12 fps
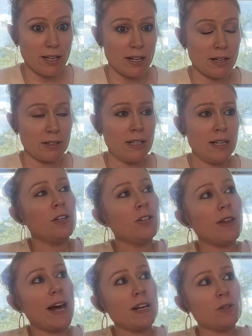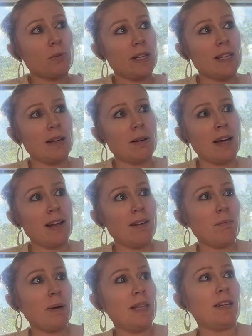you know. So that is one thing.
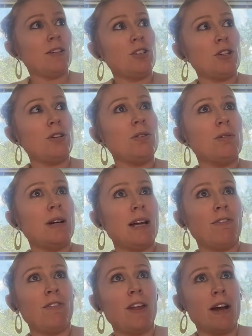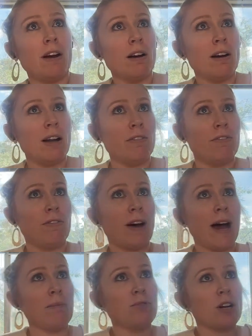But then two, if
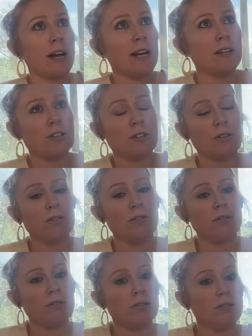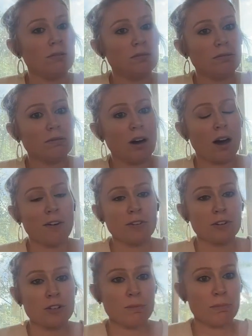I'm trying to
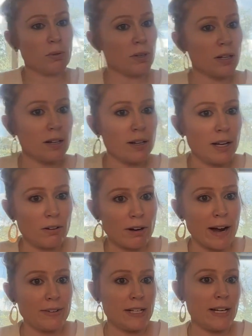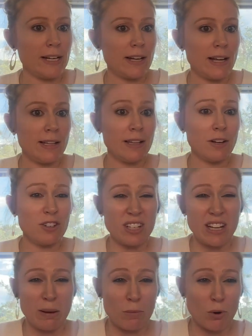offer support and grounding and they're
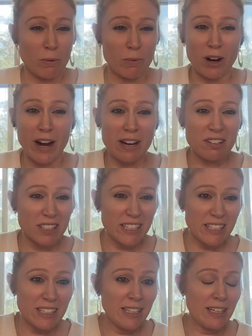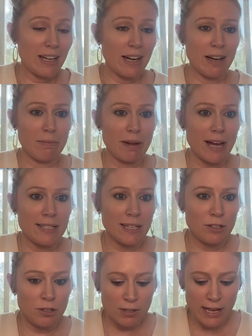just getting more and more angry as
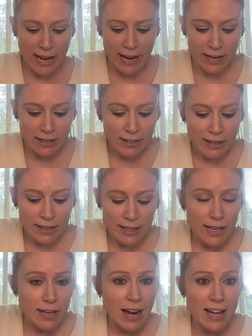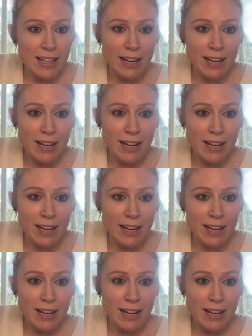I do that, then I